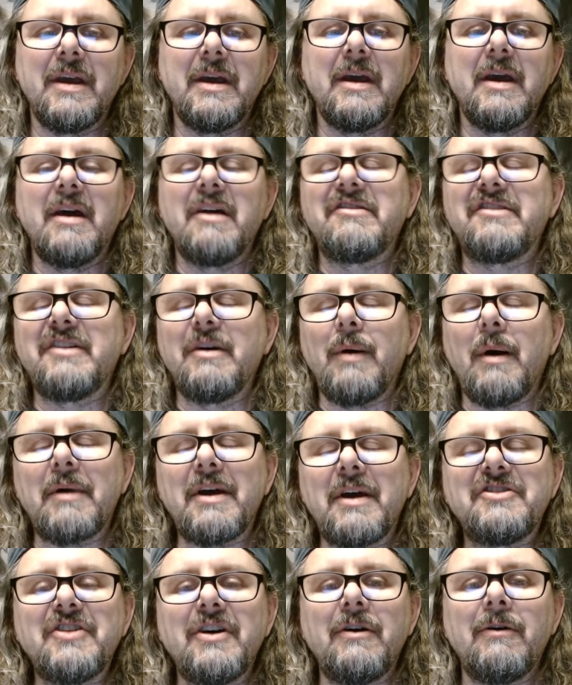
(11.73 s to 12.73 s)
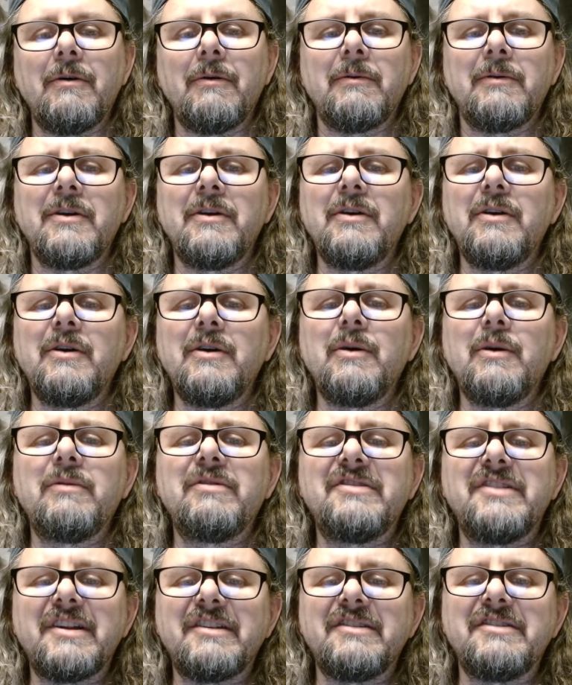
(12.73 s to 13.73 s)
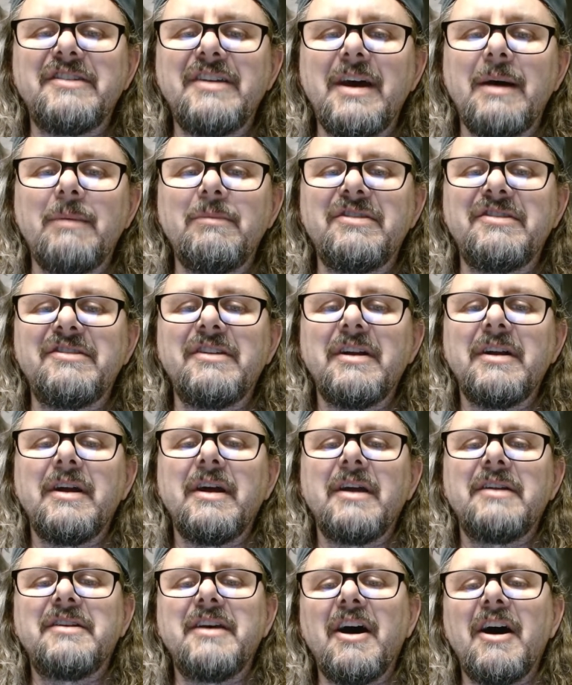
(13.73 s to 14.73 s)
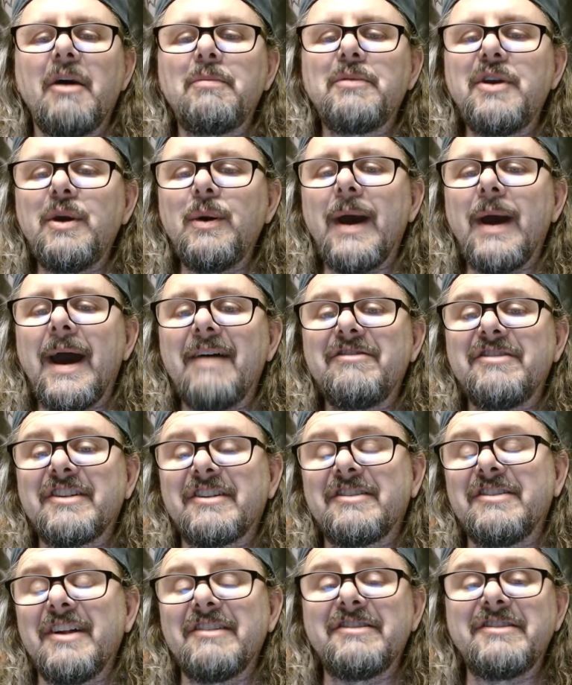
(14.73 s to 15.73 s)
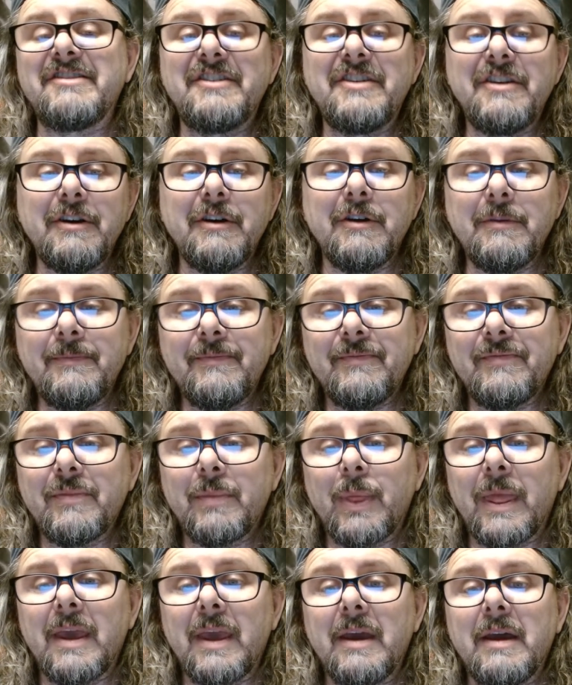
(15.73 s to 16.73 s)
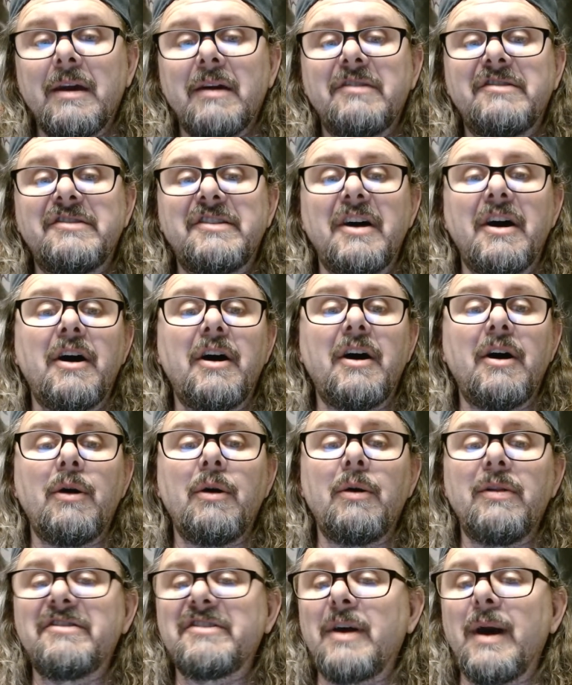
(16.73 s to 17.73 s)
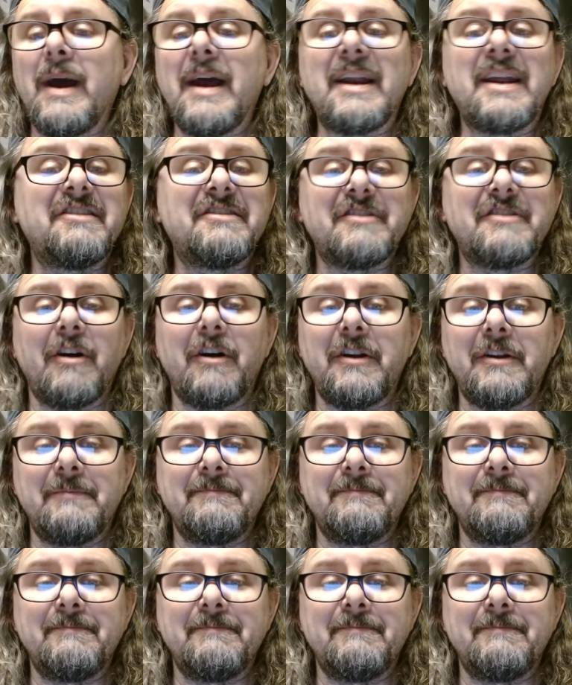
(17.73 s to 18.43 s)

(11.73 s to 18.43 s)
So I'm going to show you 6 tips to help you have success too. So let's go ahead and get started.